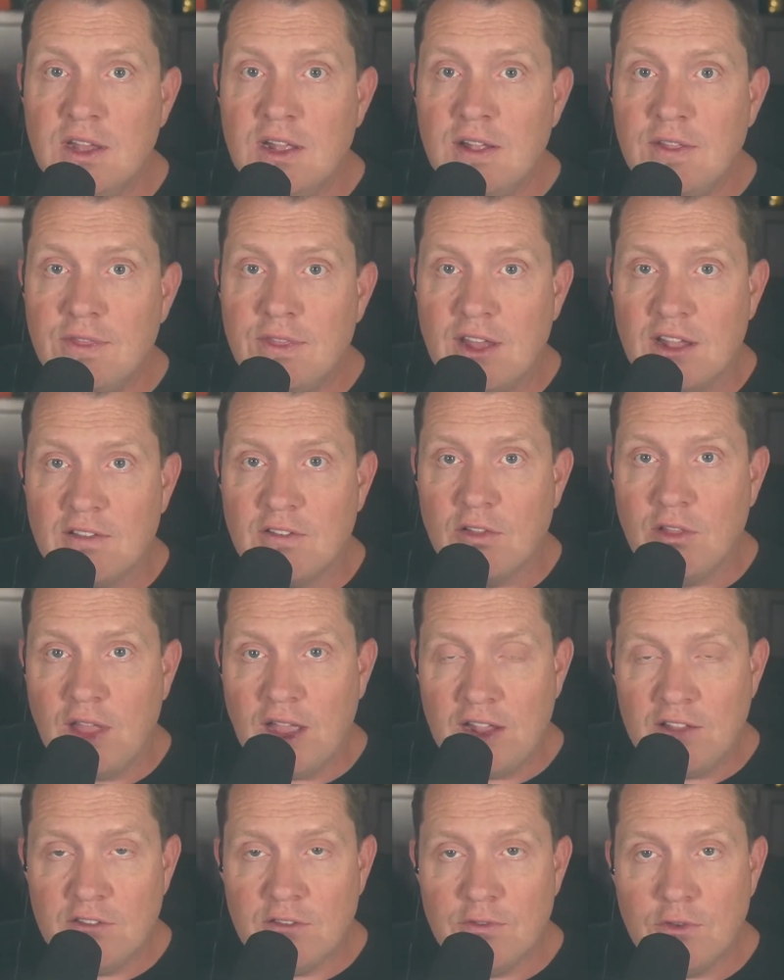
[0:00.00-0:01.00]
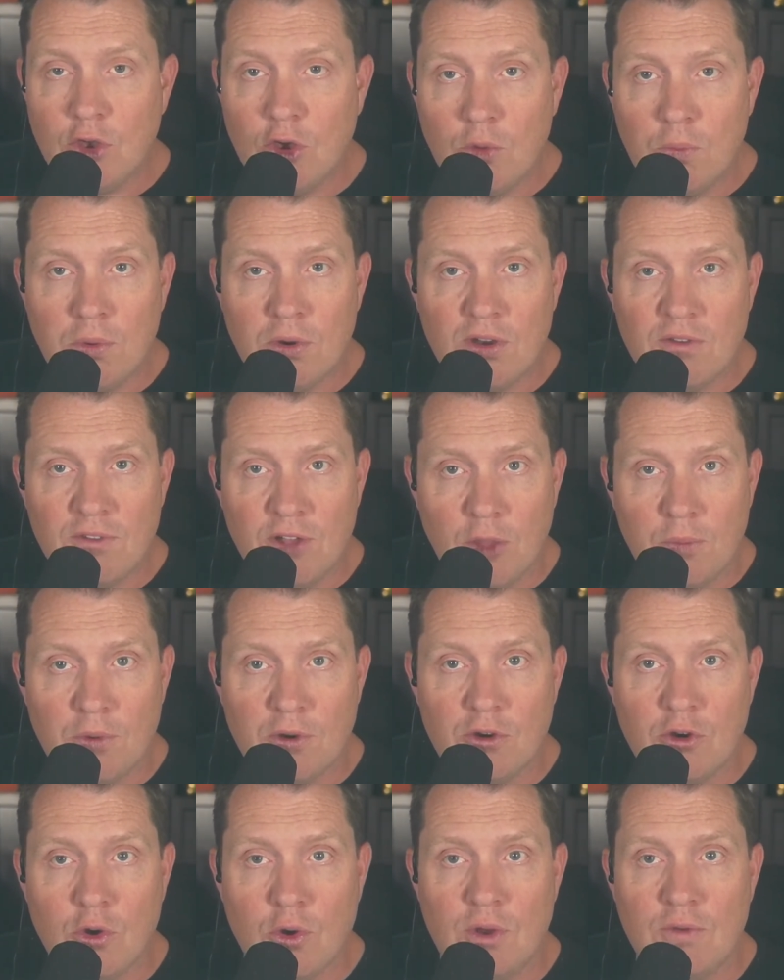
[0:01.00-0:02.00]
That's lines of code per developer
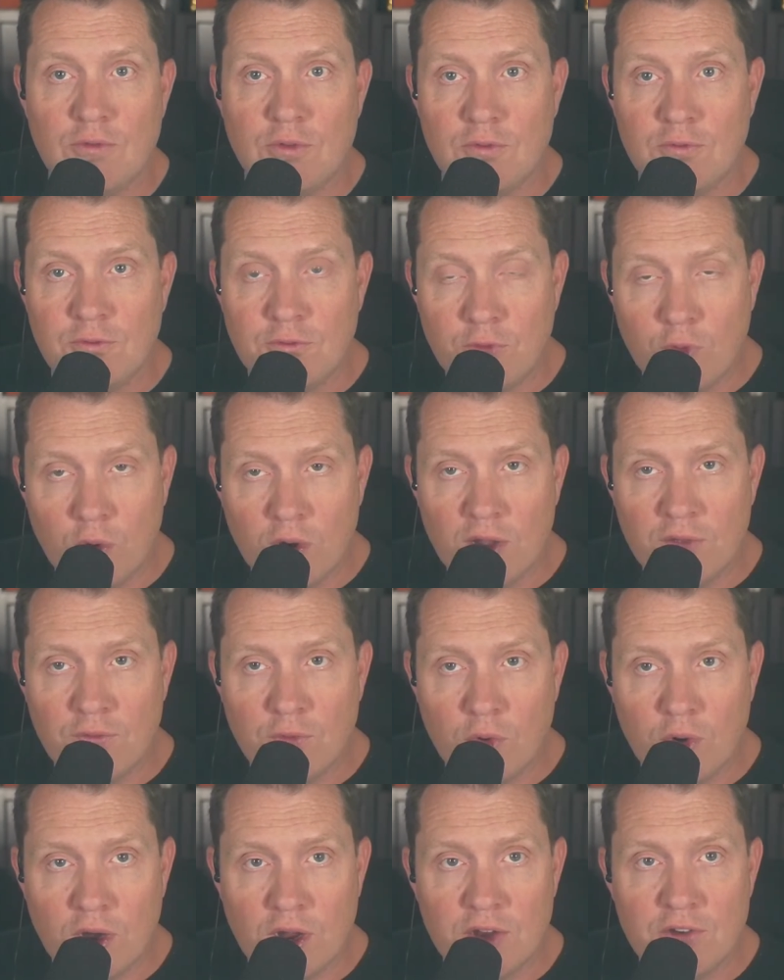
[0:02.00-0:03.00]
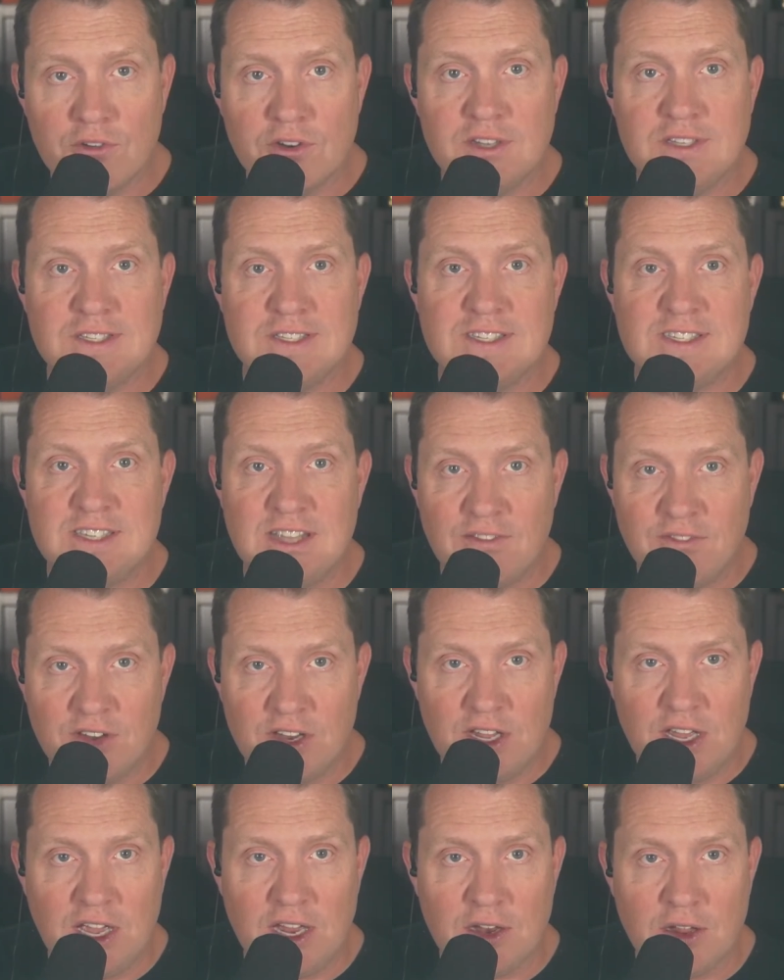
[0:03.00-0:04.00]
growing from 4,400 to
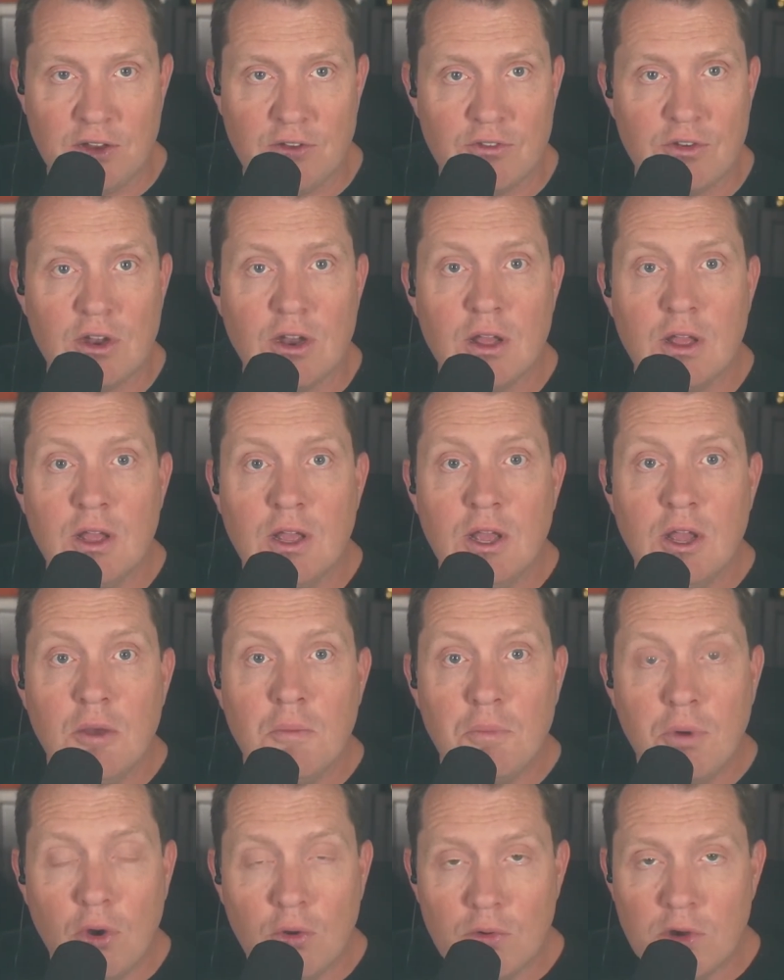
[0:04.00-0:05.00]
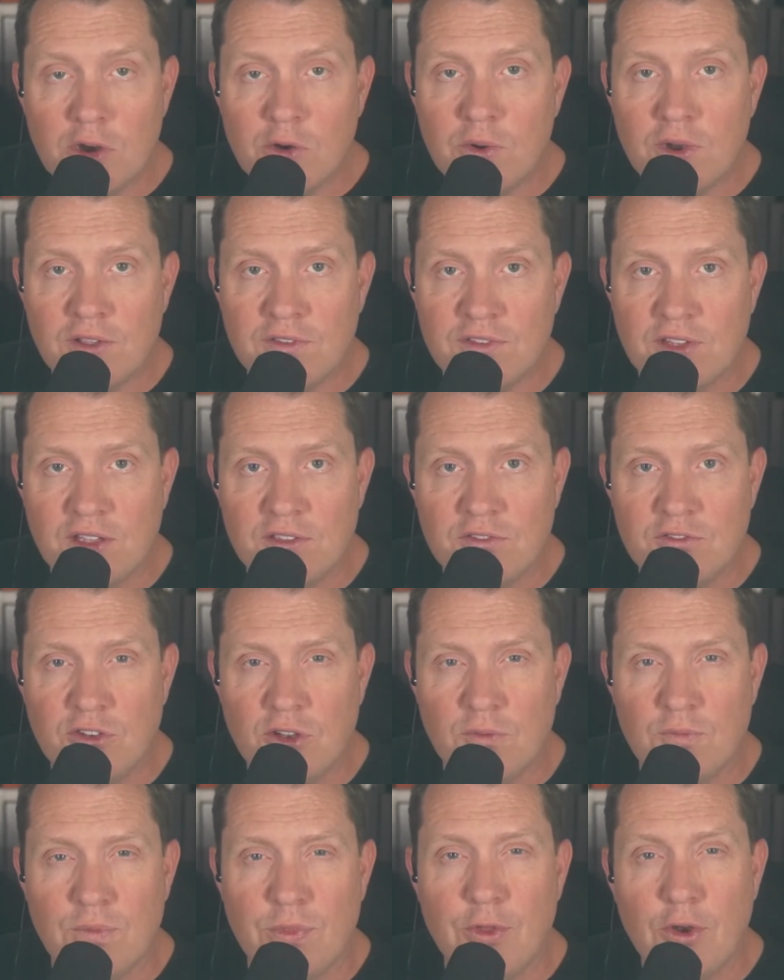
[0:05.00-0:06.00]
7,800. Pull request size
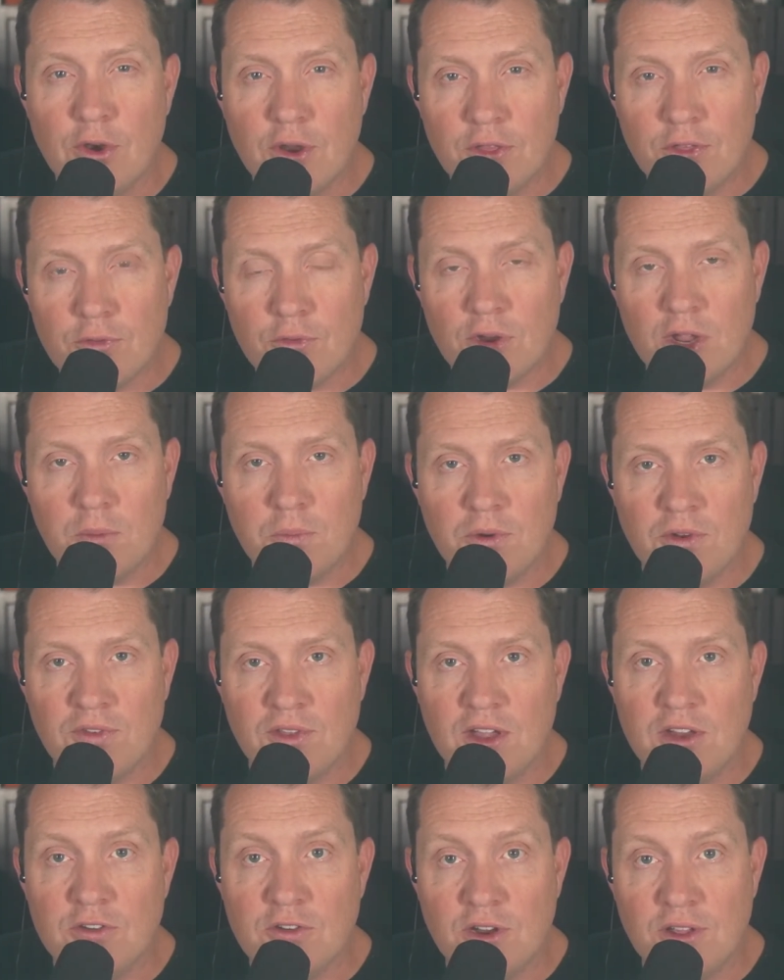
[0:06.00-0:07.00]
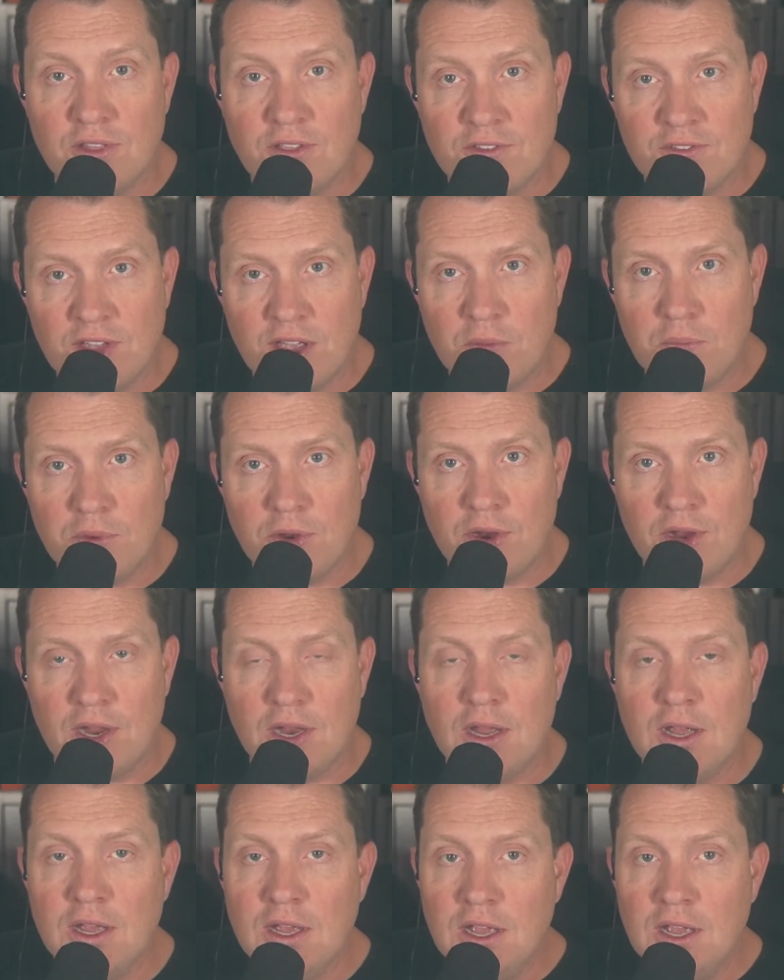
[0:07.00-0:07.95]
jumped 33% during the same period.